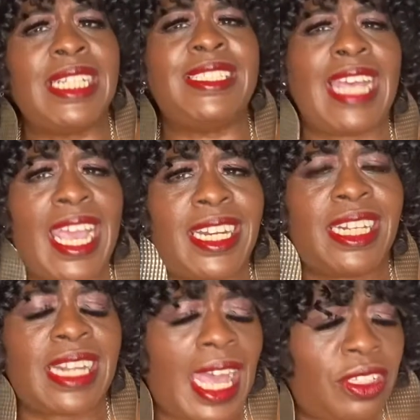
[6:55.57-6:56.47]
They
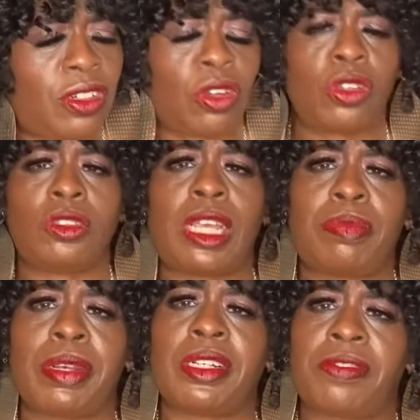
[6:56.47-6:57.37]
did not, you know, usually they
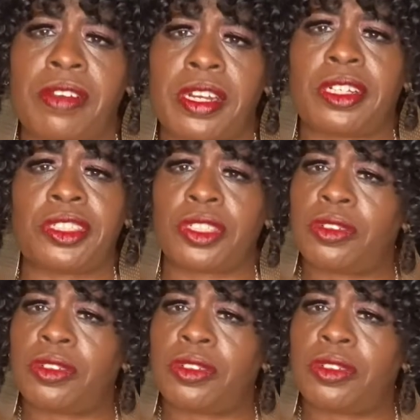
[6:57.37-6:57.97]
bring the friend of the show.